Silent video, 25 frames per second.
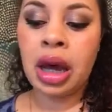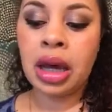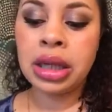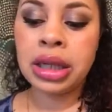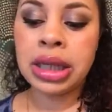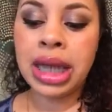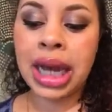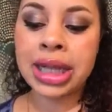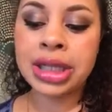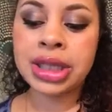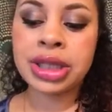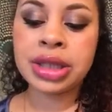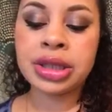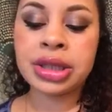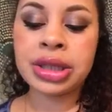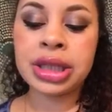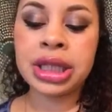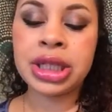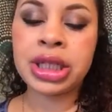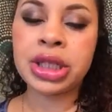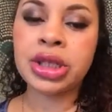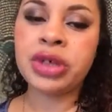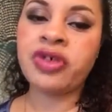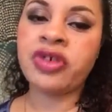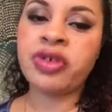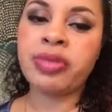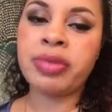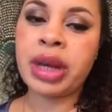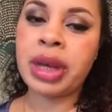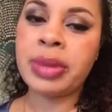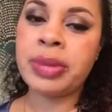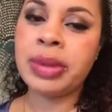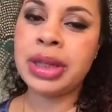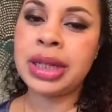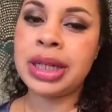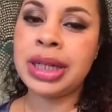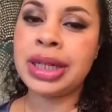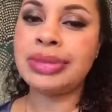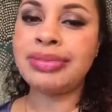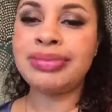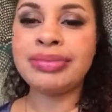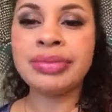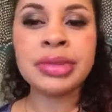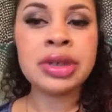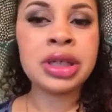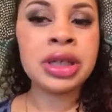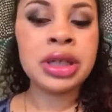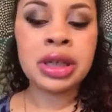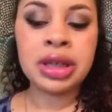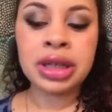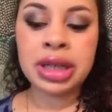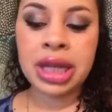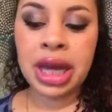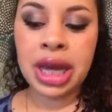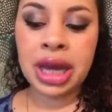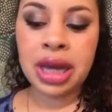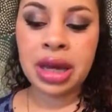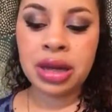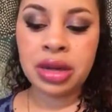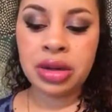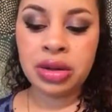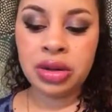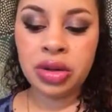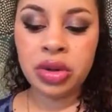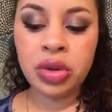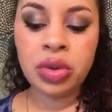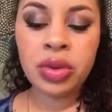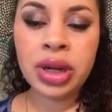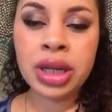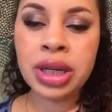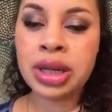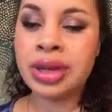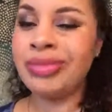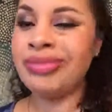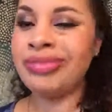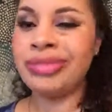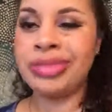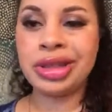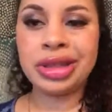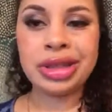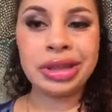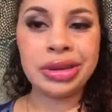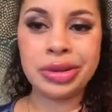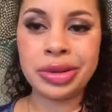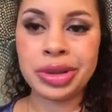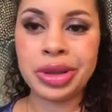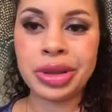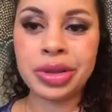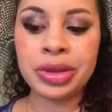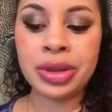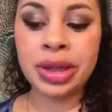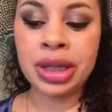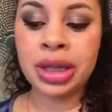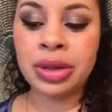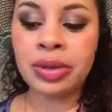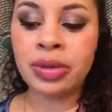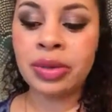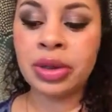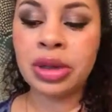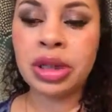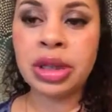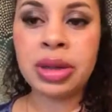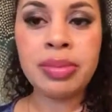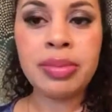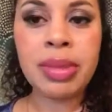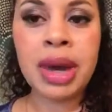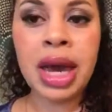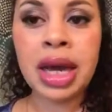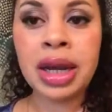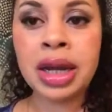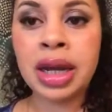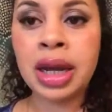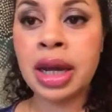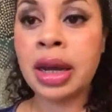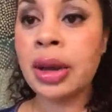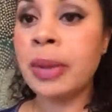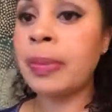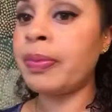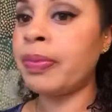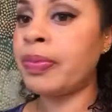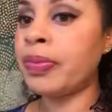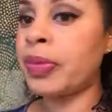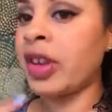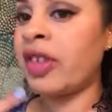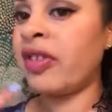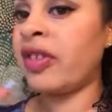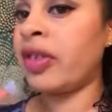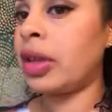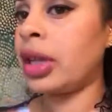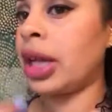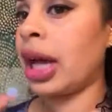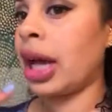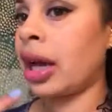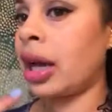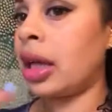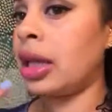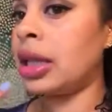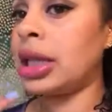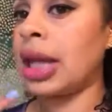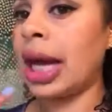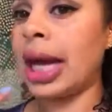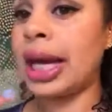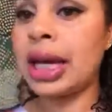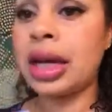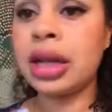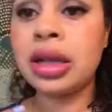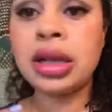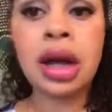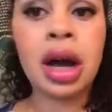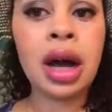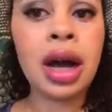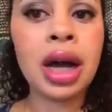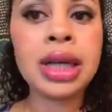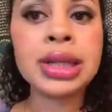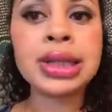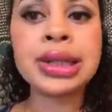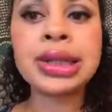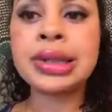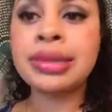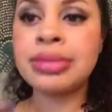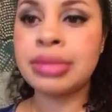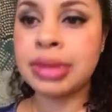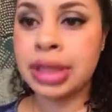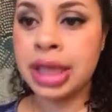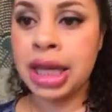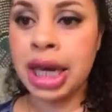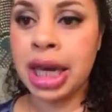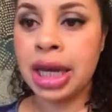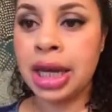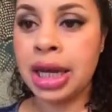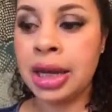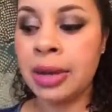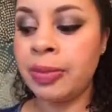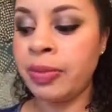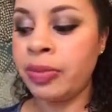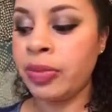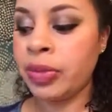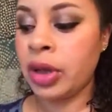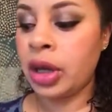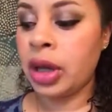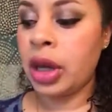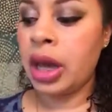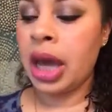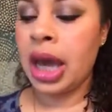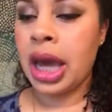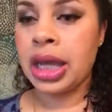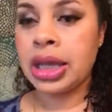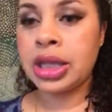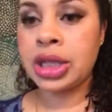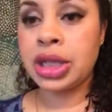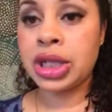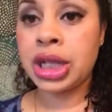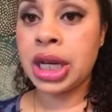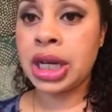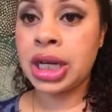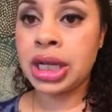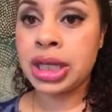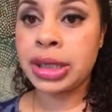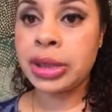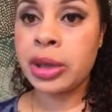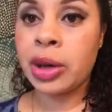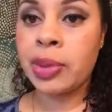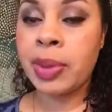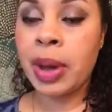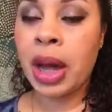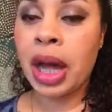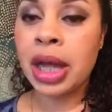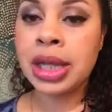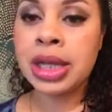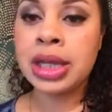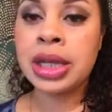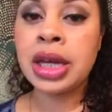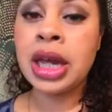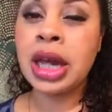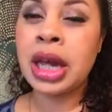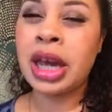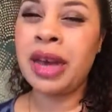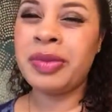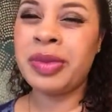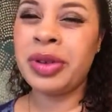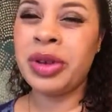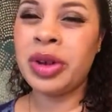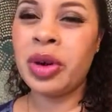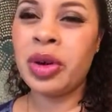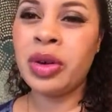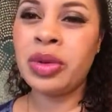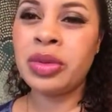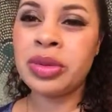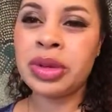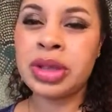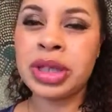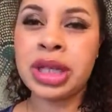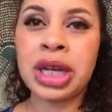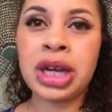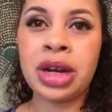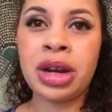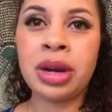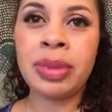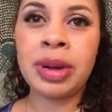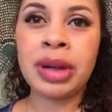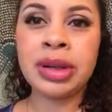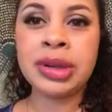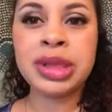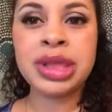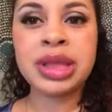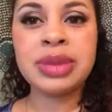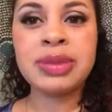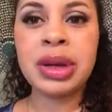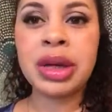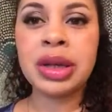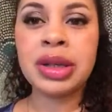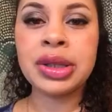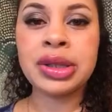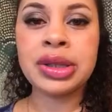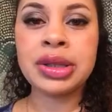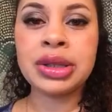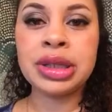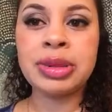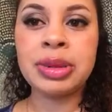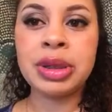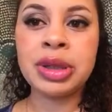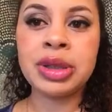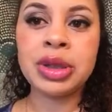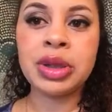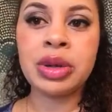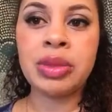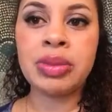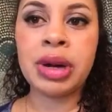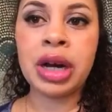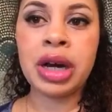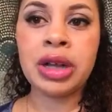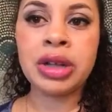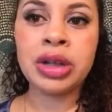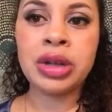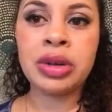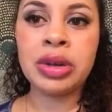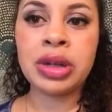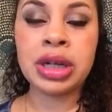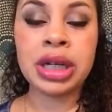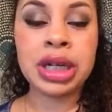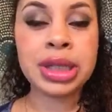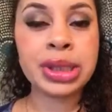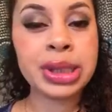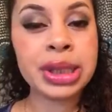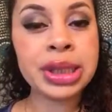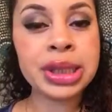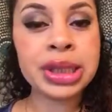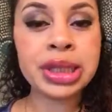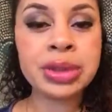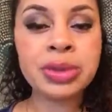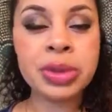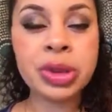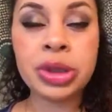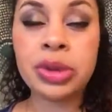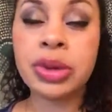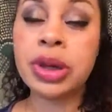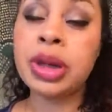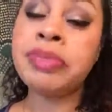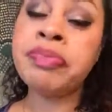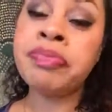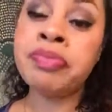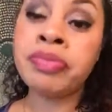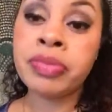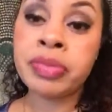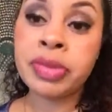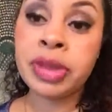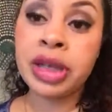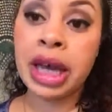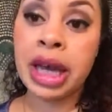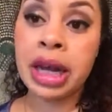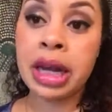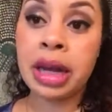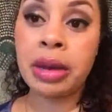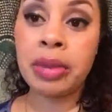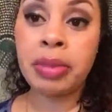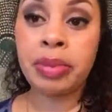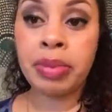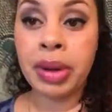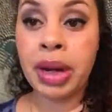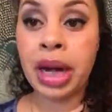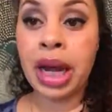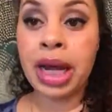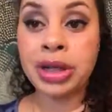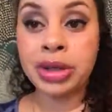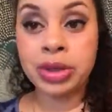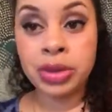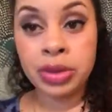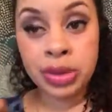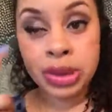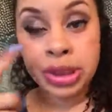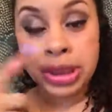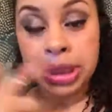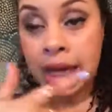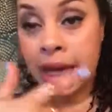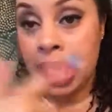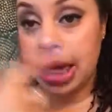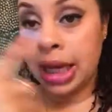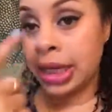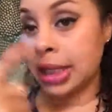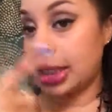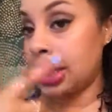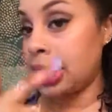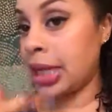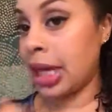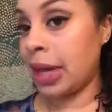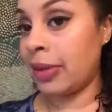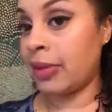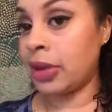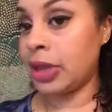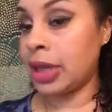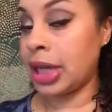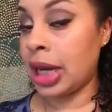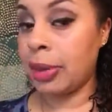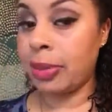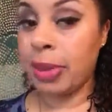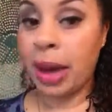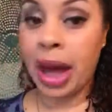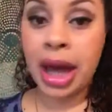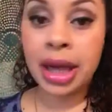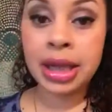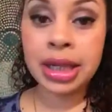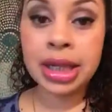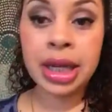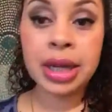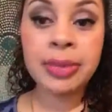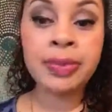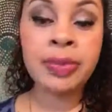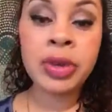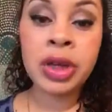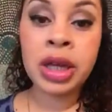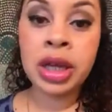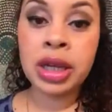Lash Sensational from Maybelline, that new one, don't do it. Lipmatic, if you like a light gloss, get it. And the Shaaanxo palette, if you don't care about smells and smells don't bother you and you're not sensitive to it, get it. But I do say it's an everyday palette